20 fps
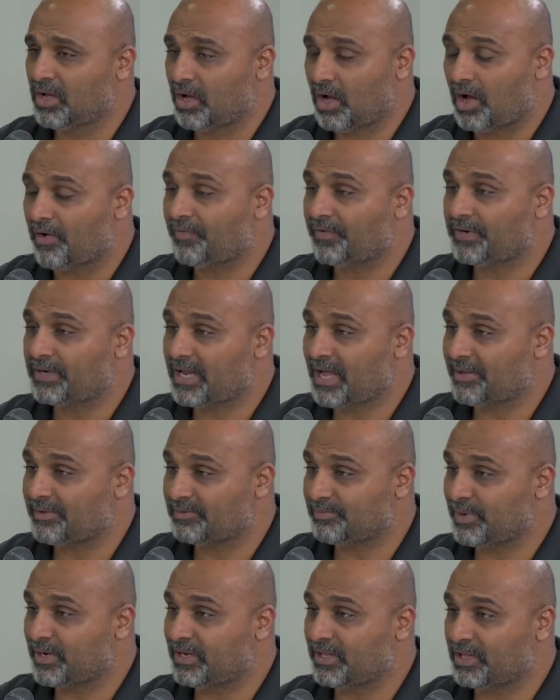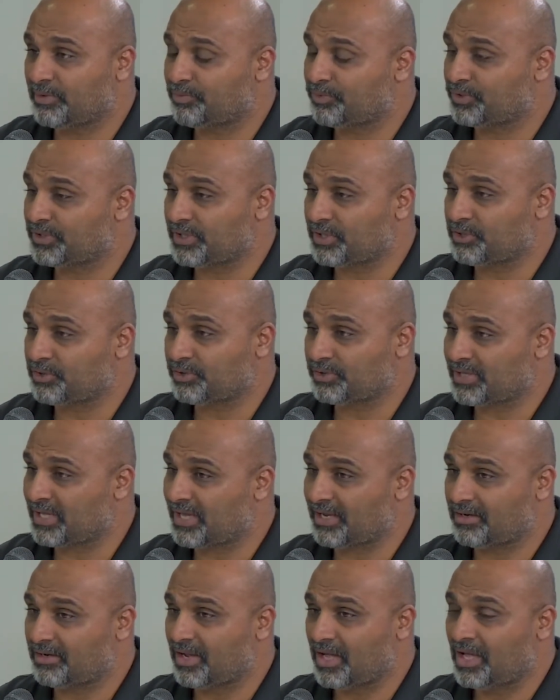oftentimes many of the procedures
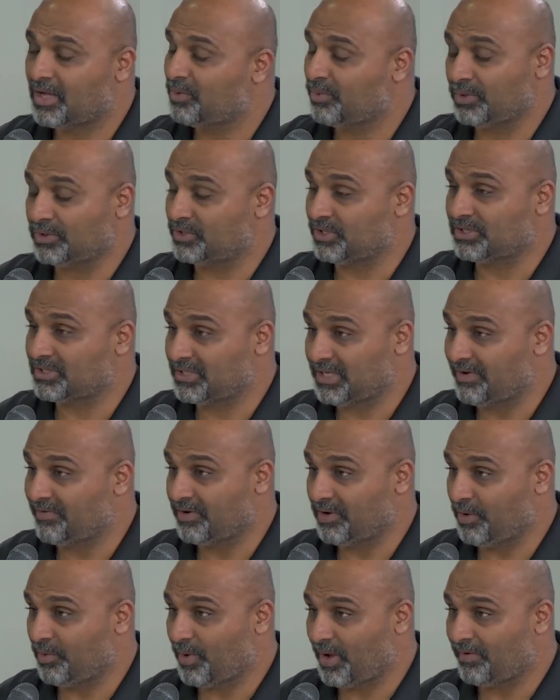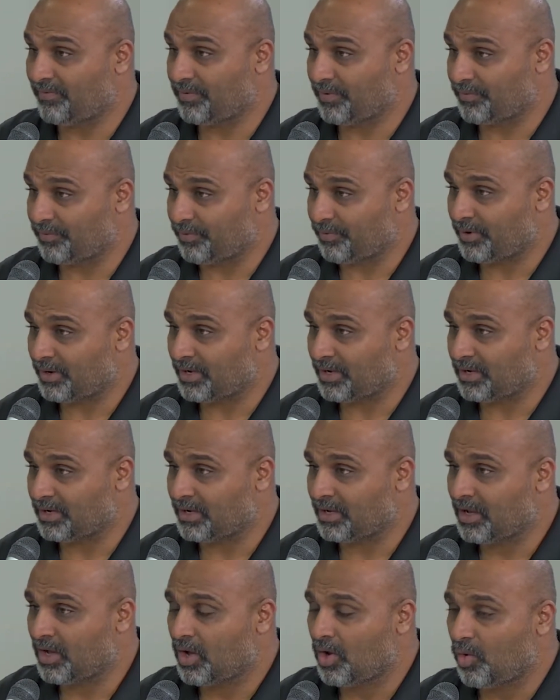that we're just giving away for
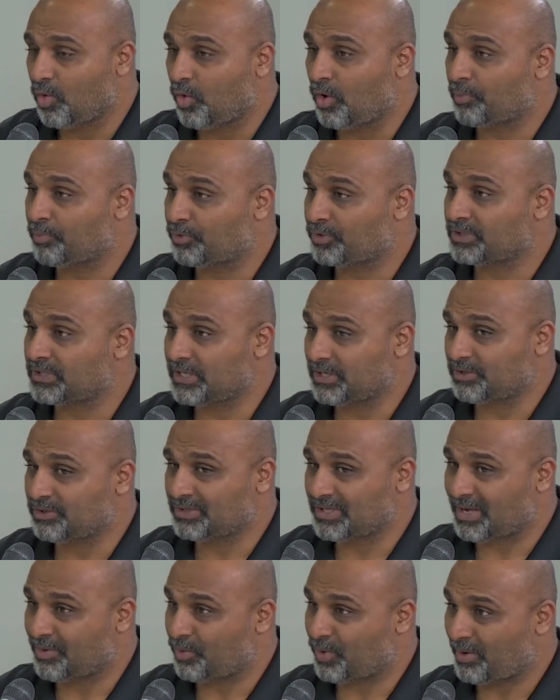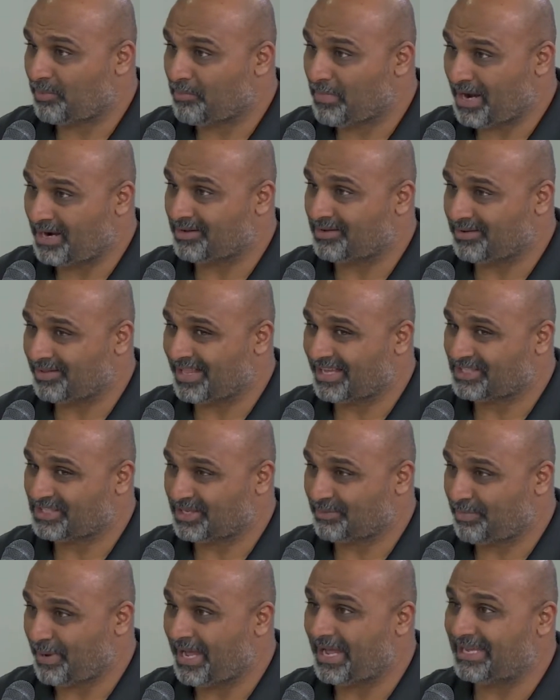free, or procedures that where medical
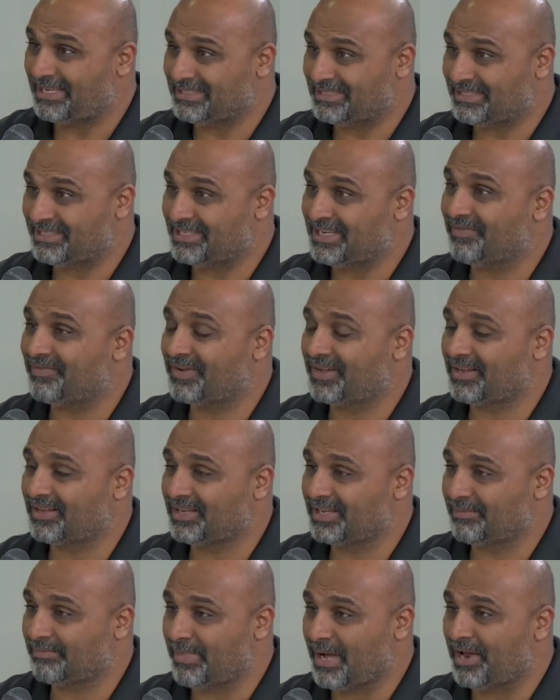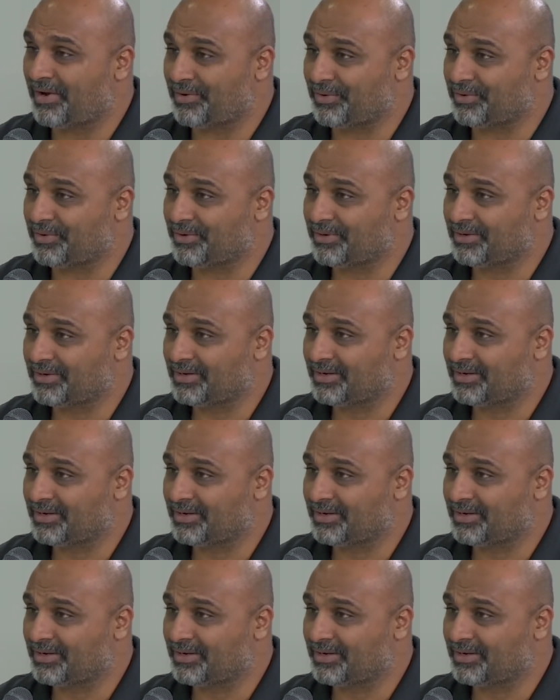actually pays significantly better